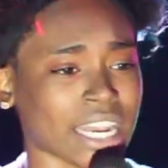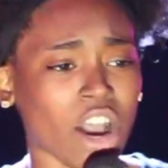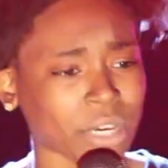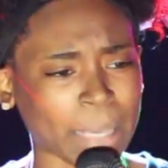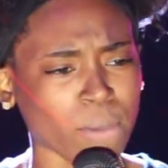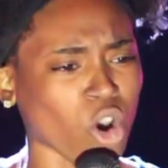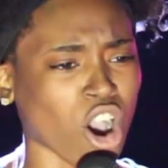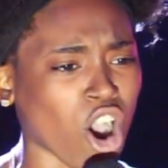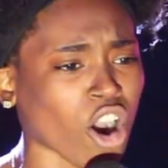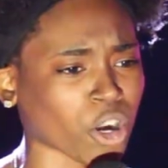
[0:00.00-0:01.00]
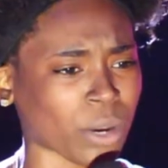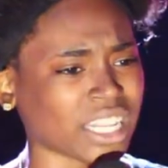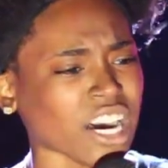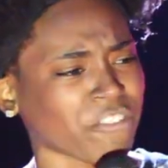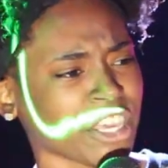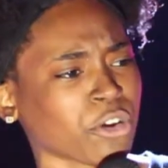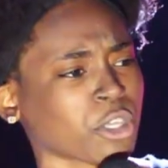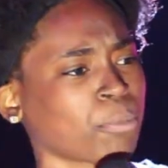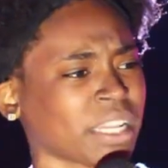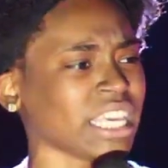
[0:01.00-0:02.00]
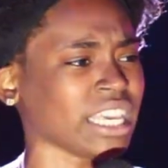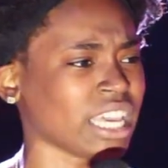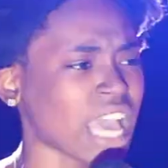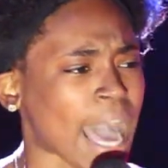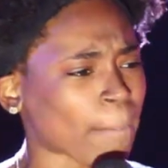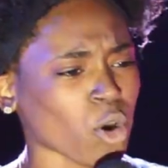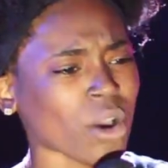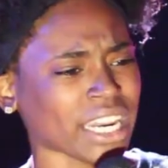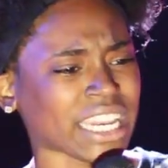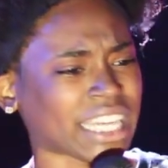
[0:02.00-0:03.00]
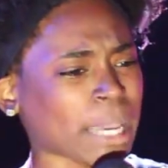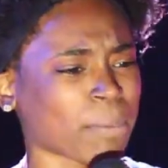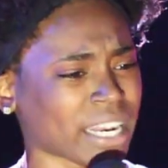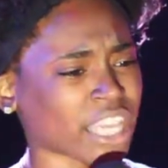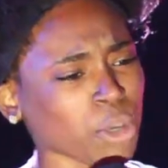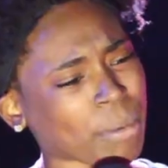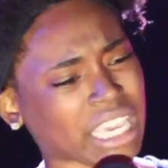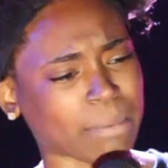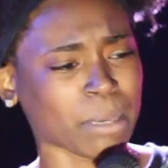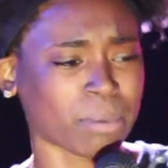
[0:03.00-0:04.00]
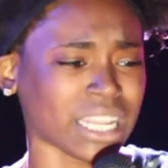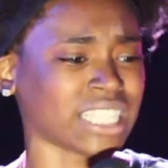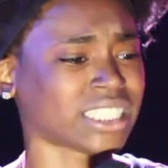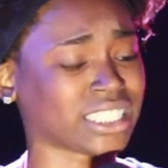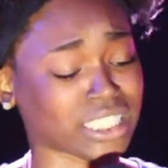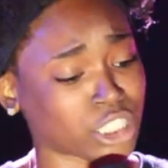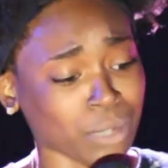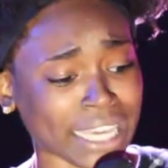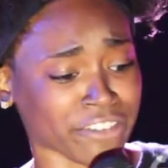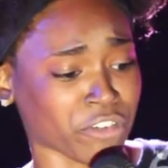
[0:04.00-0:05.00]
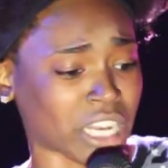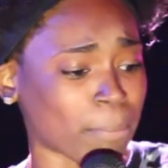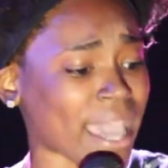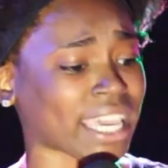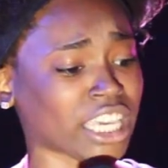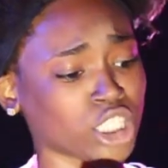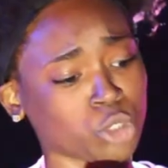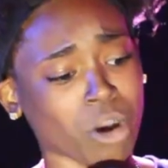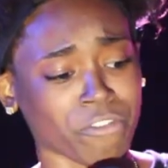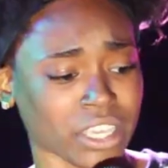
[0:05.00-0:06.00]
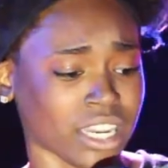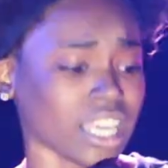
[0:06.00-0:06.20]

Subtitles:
And I'll keep going harder. I love hearing you plead. I'm going in deeper now. You begging me, please. Since you like it from the back, and get you off of your